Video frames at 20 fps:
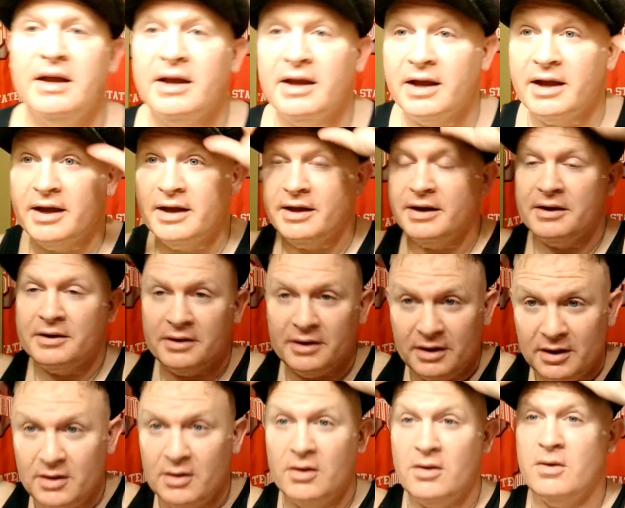and
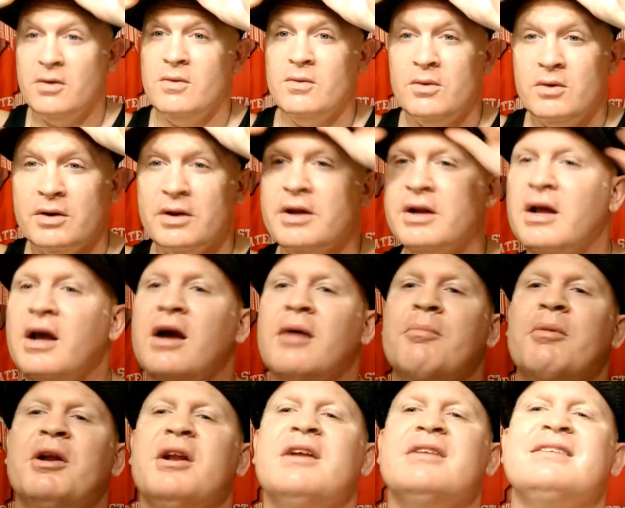we'll get I'm
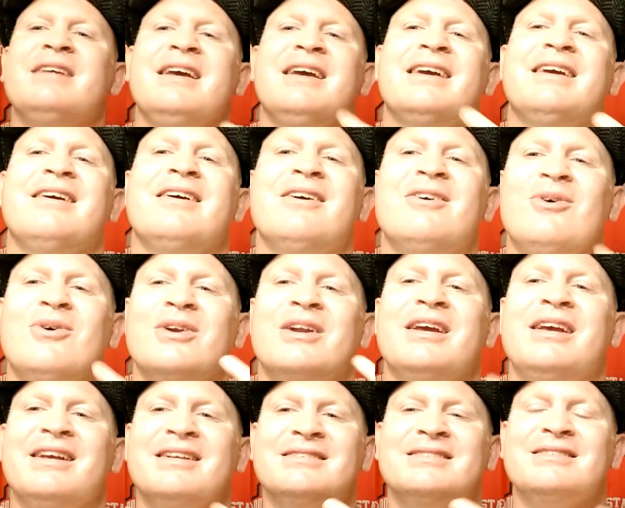going to take care of going
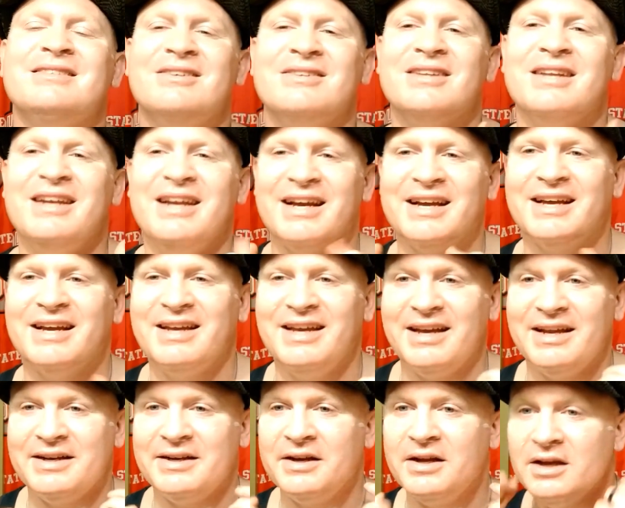against on the neck
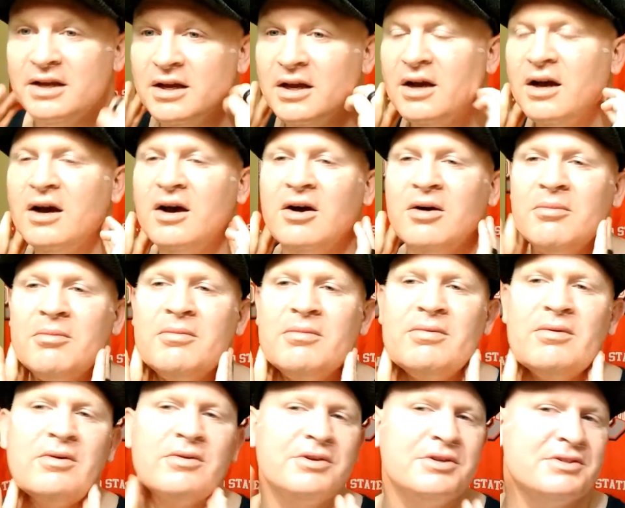again.
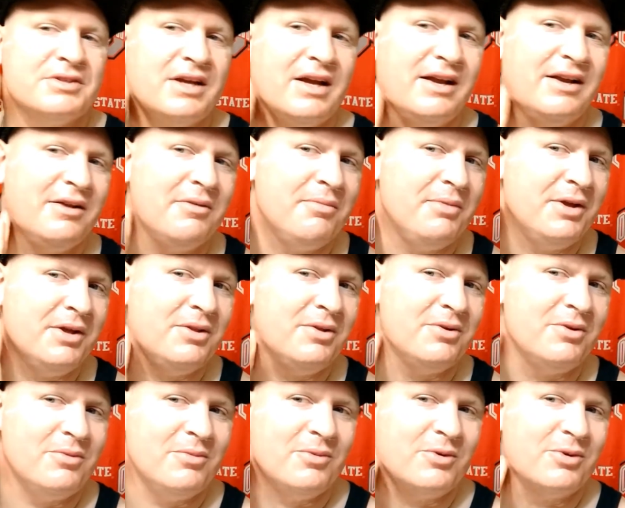We'll just kind of be a
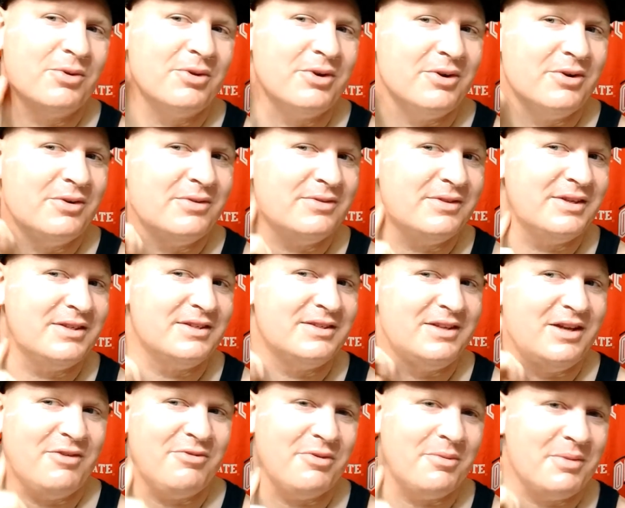little more thorough. This
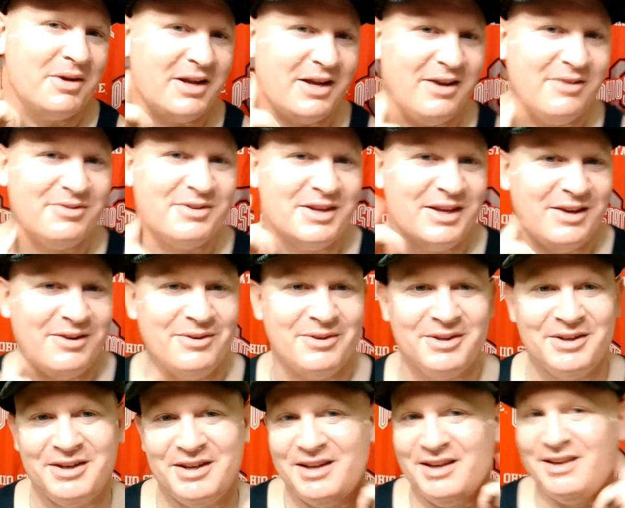stuff I'm going to have to get with a
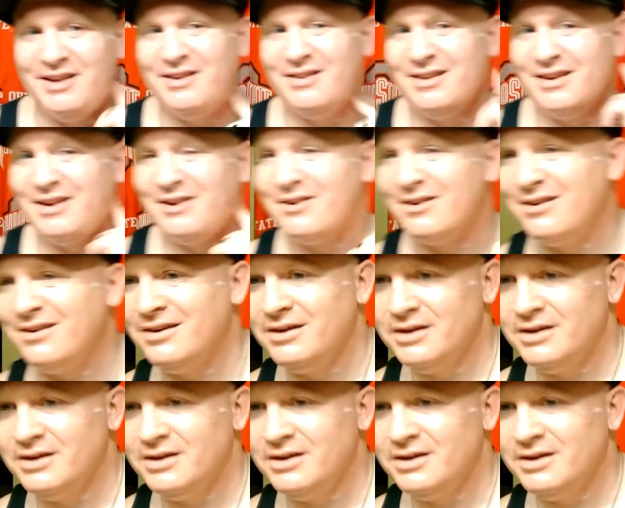DE later,